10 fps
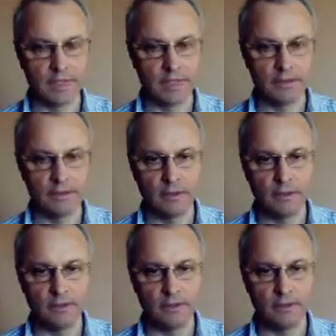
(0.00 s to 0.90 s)
taken
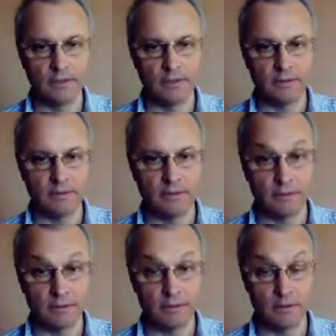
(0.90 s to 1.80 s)

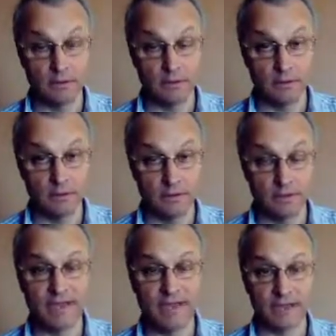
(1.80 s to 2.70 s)

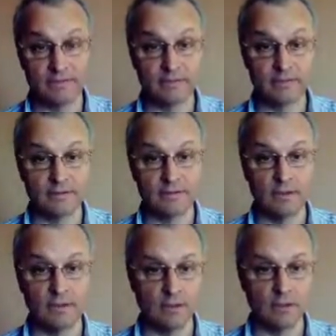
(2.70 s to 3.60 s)
the task. He's